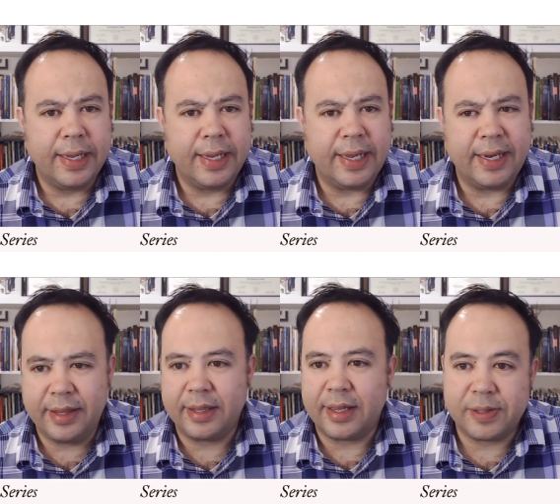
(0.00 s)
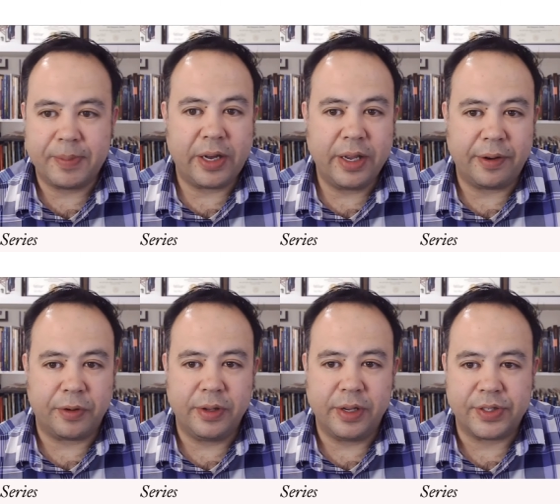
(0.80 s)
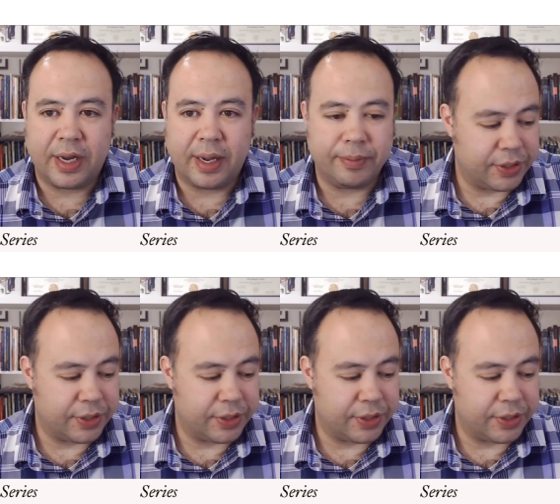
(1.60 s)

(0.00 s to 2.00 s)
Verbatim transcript: and I think that's about it for this time.